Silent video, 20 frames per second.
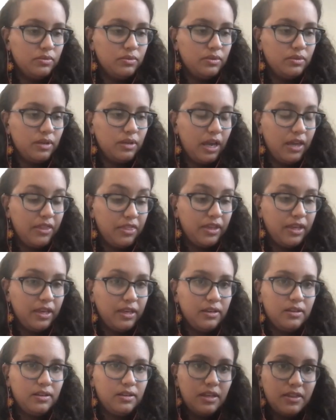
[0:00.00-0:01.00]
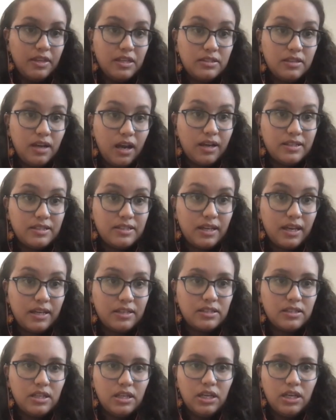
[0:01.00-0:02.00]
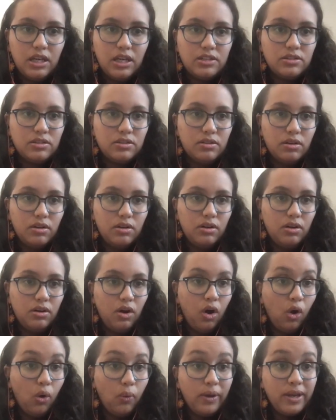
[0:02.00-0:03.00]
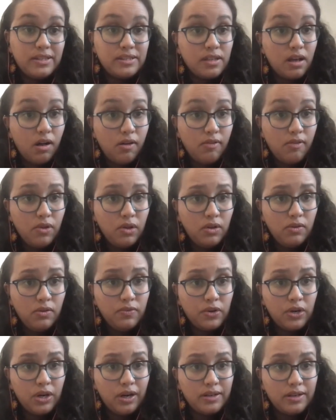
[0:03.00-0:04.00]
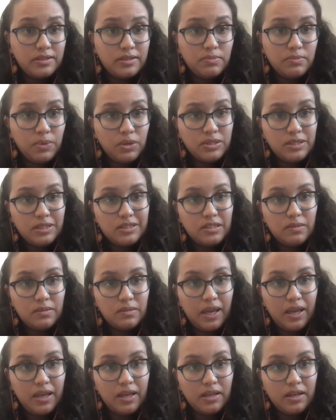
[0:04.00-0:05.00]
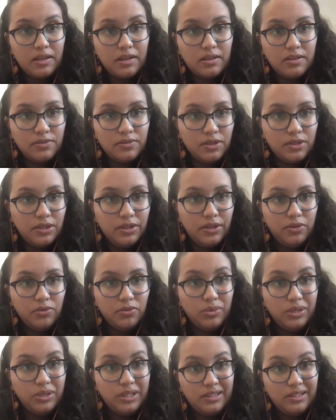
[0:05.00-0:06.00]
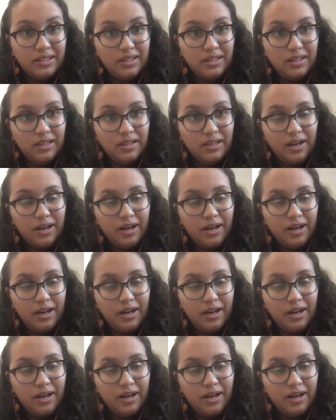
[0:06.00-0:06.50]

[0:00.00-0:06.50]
I think in this context, it's always helpful for us to participate in really